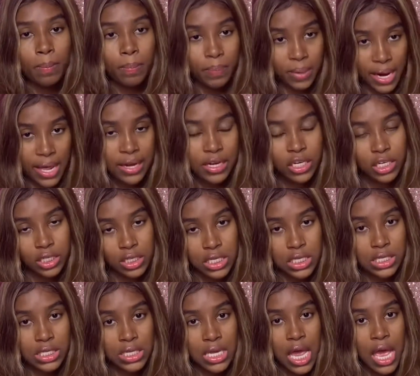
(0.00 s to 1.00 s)
blenders
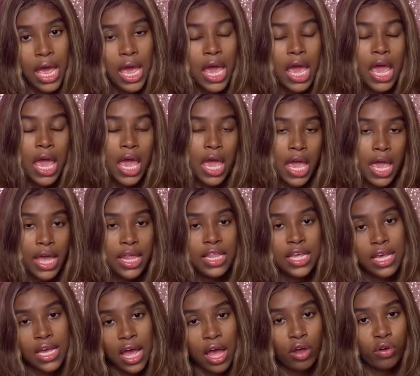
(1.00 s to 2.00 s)
and
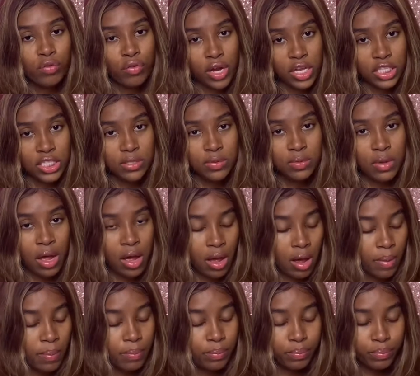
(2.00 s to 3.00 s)
they got great
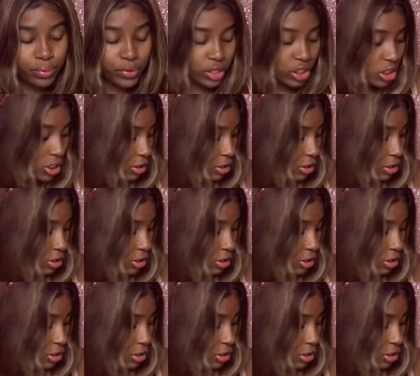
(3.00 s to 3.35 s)
brushes.